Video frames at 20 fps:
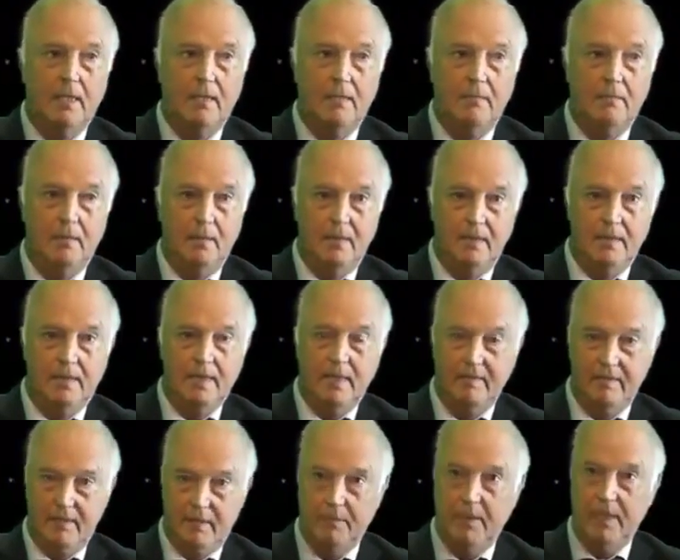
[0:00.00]
uh,
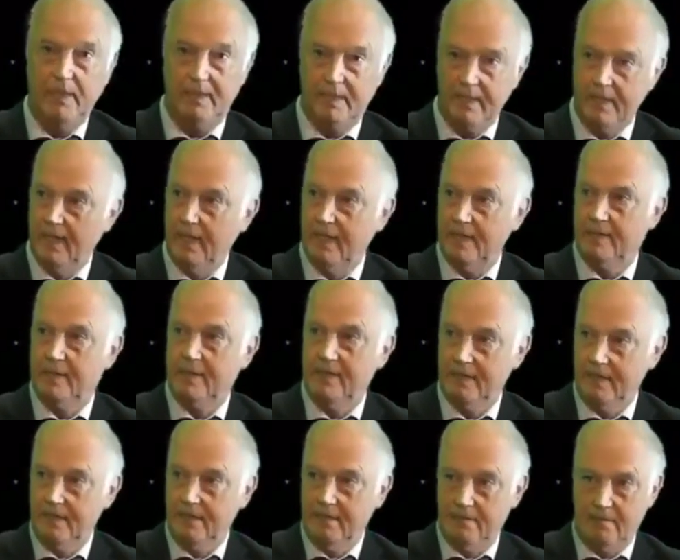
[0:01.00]
instead of debating
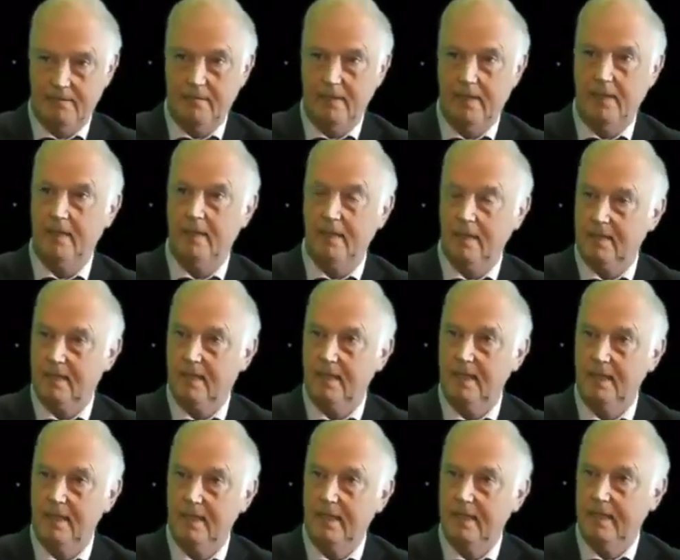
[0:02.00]
that
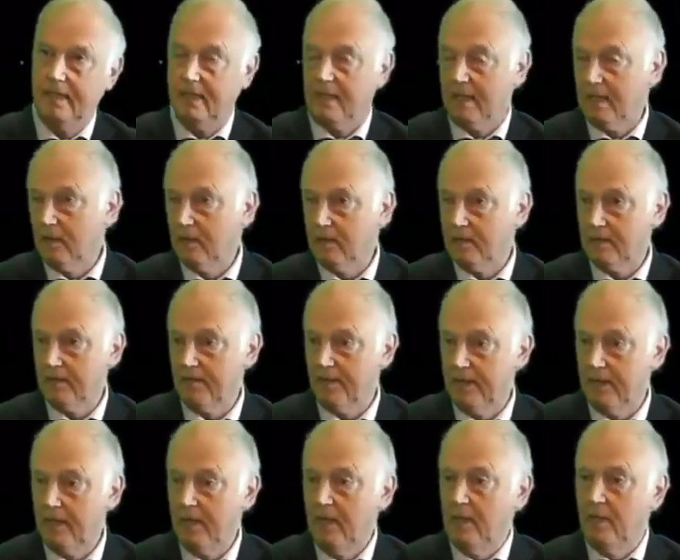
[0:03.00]
endlessly, uh,
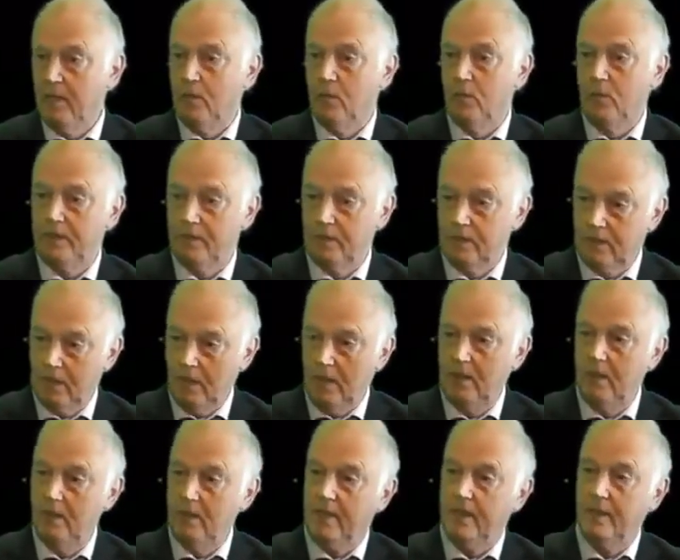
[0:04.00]
inconclusively, we should
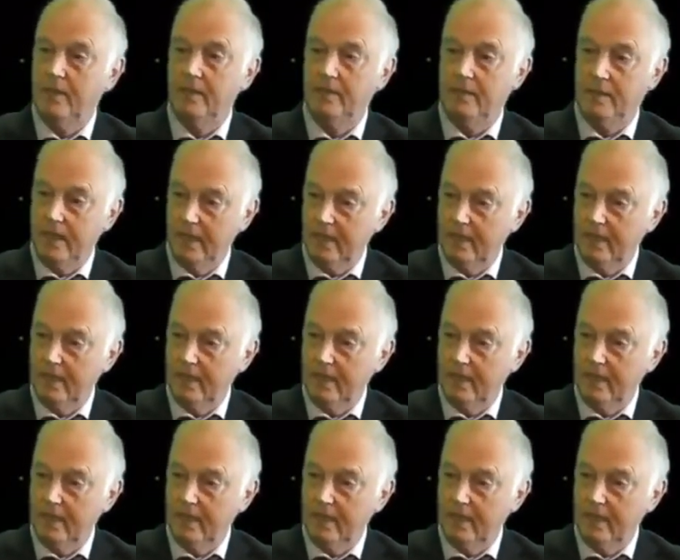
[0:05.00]
try looking at the